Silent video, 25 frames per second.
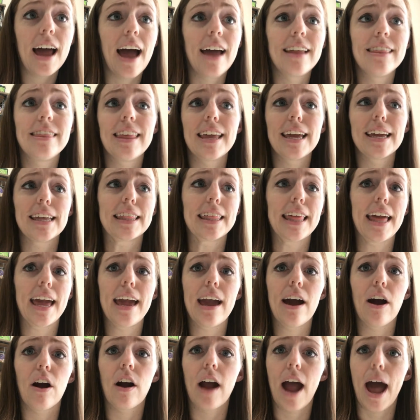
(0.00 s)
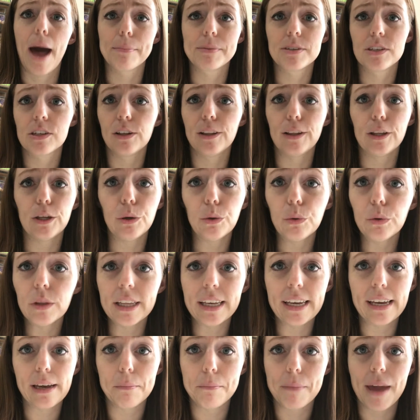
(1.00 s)
I think they are
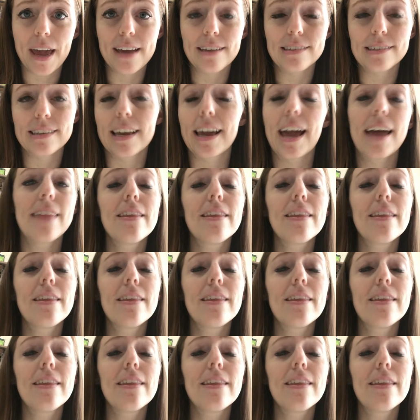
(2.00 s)
absolutely amazing.